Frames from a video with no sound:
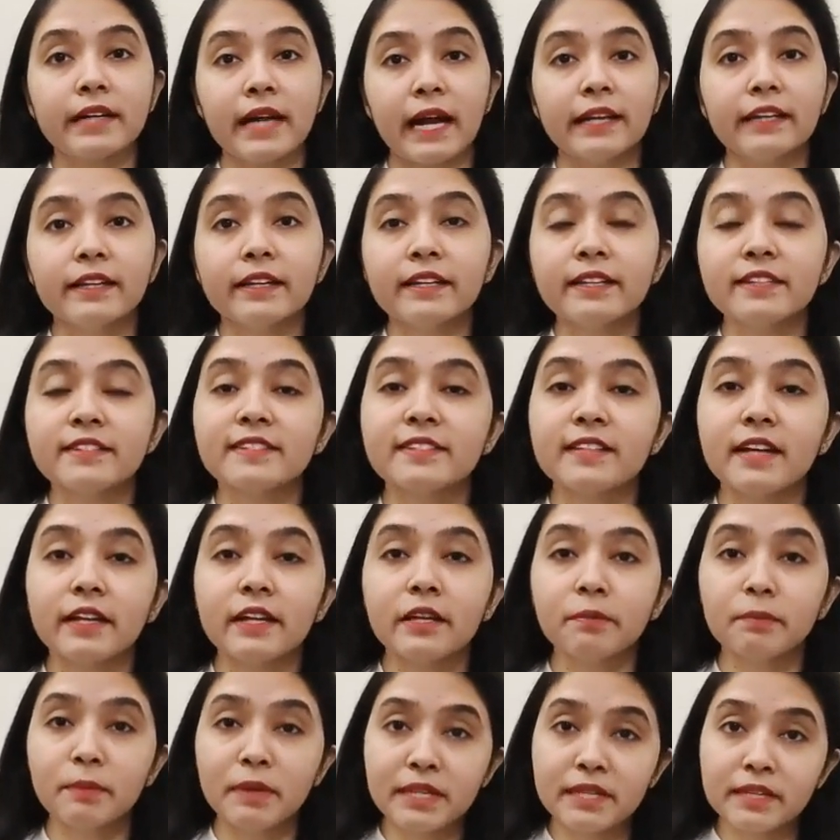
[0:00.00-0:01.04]
candidates
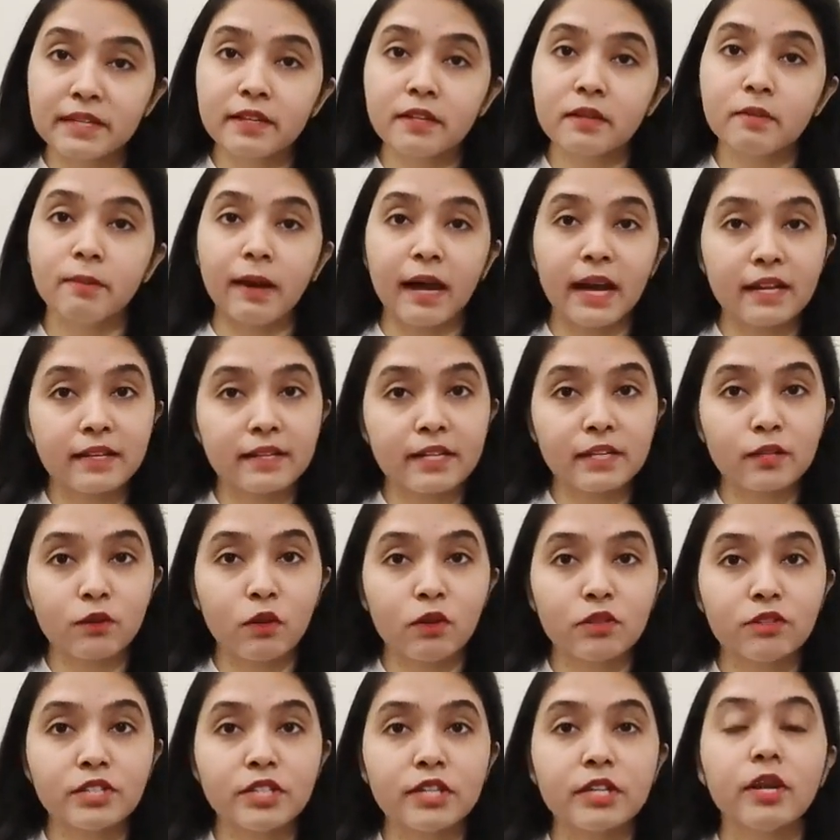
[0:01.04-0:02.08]
studying BTech in
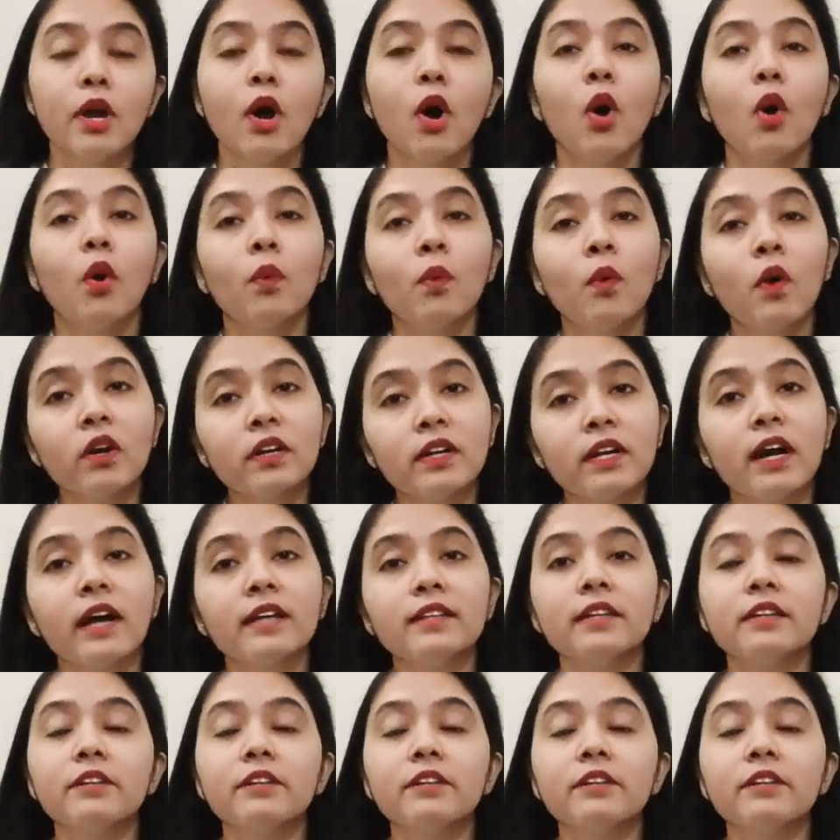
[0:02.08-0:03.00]
Biotechnology, what are the